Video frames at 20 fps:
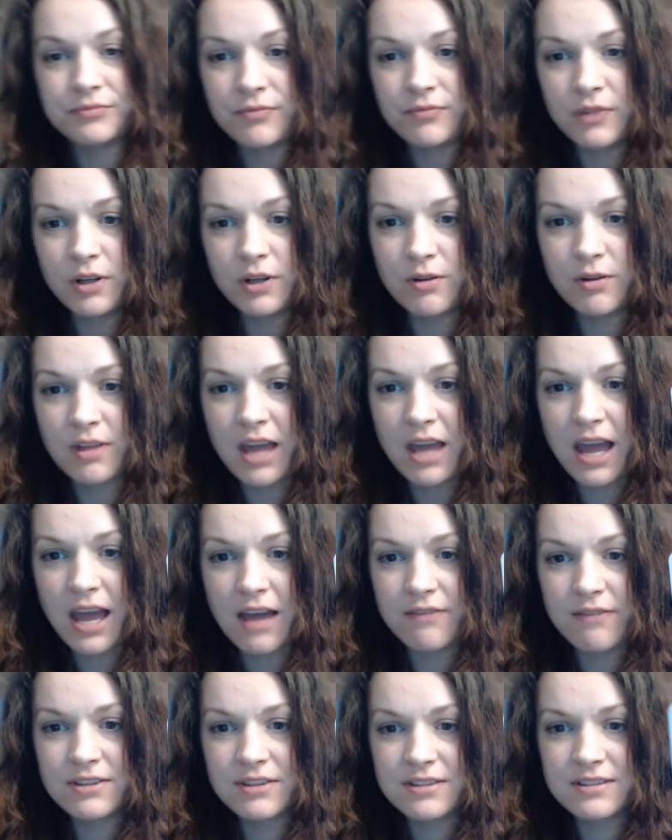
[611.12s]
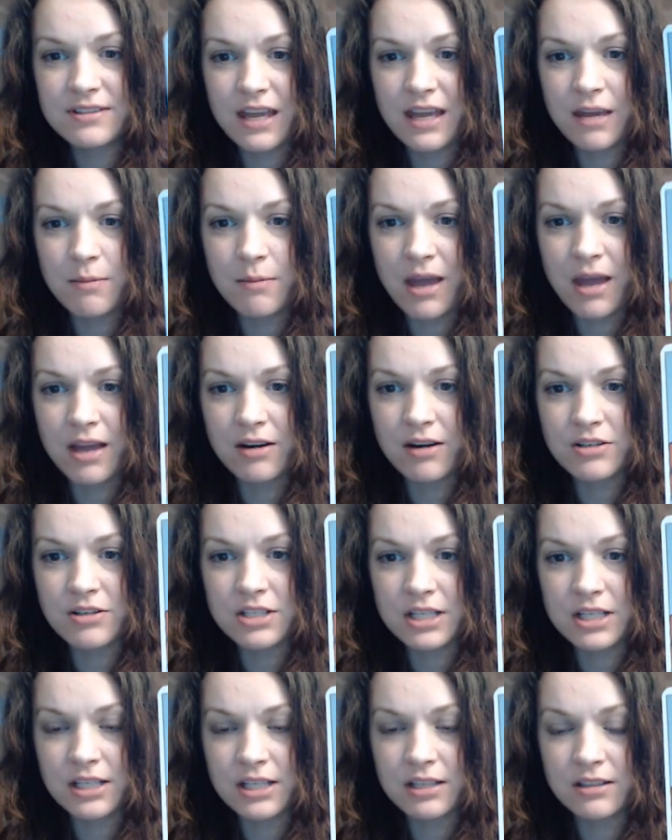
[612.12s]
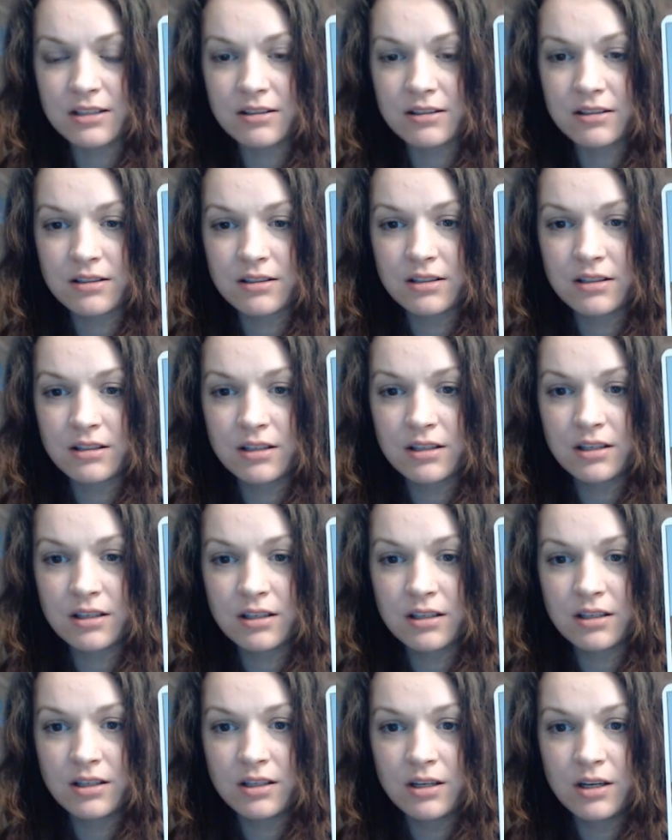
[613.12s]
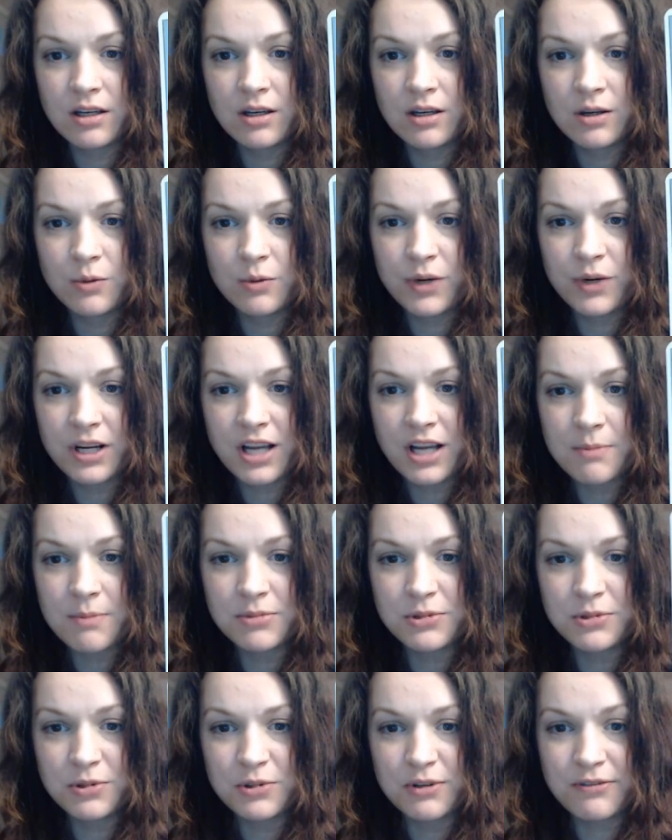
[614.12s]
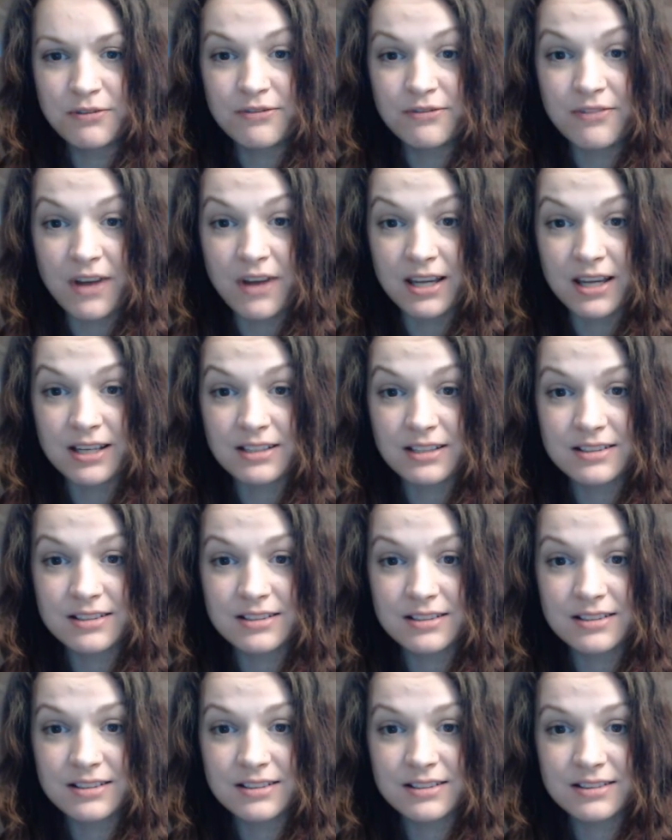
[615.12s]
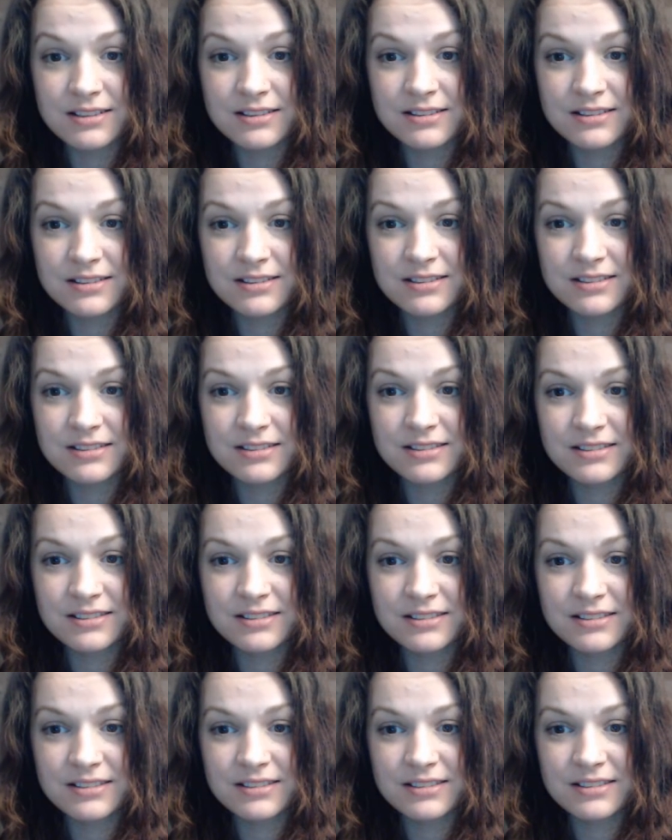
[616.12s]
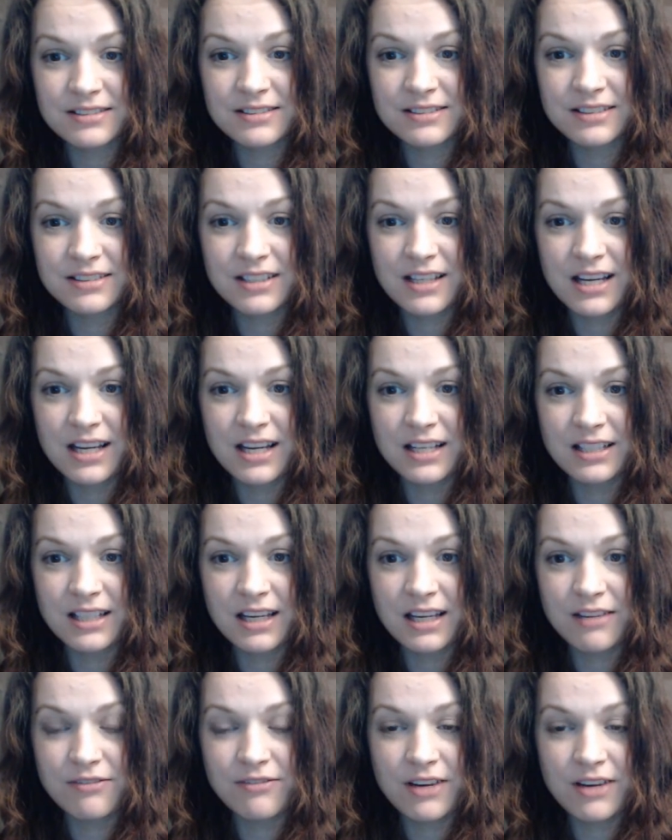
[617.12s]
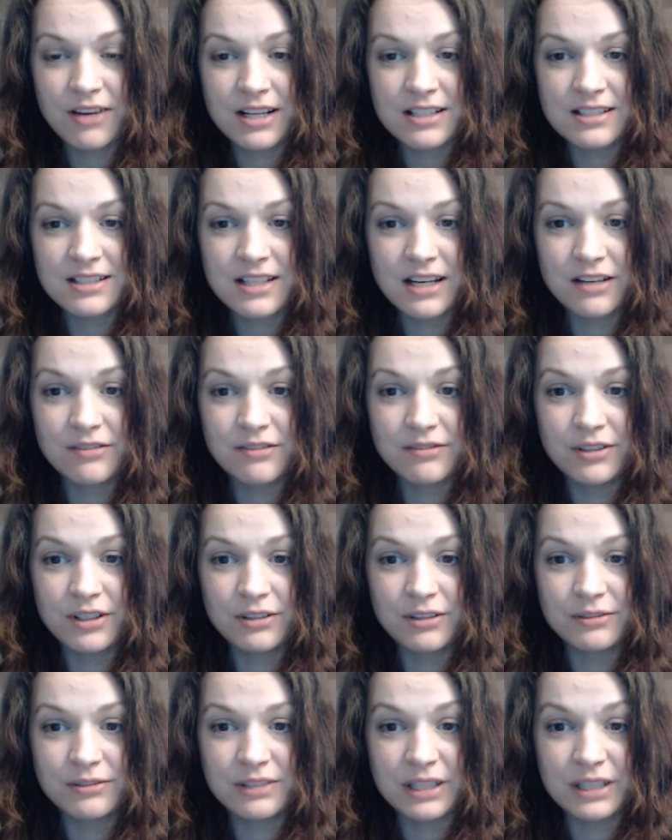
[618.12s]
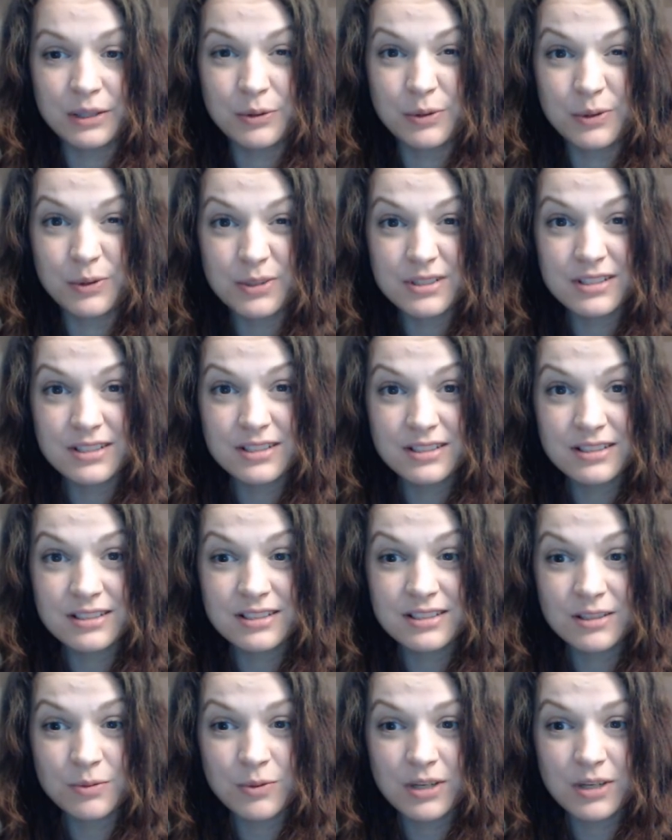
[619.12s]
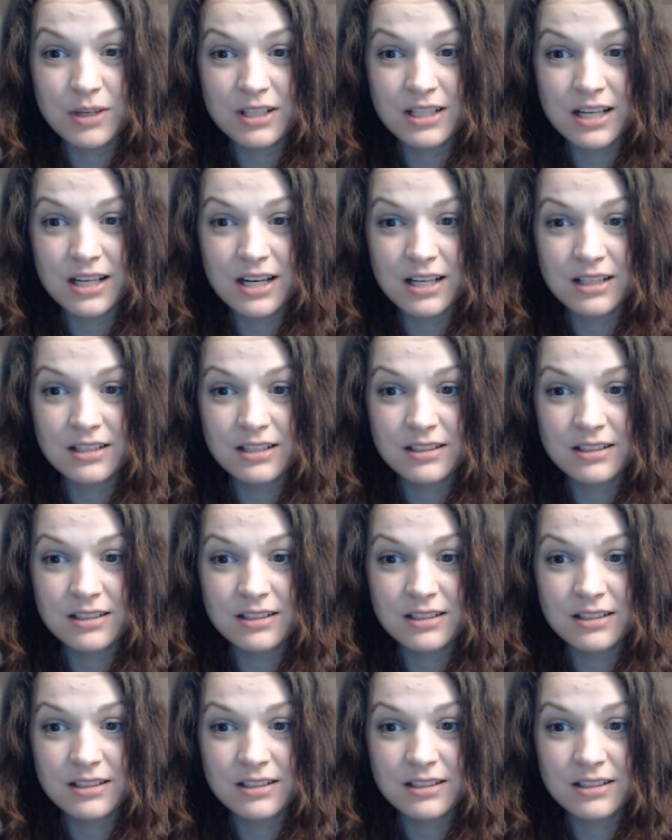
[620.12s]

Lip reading: You know, they have the same energy. When it comes to a fight, and like fights that involve like horses and whatnot,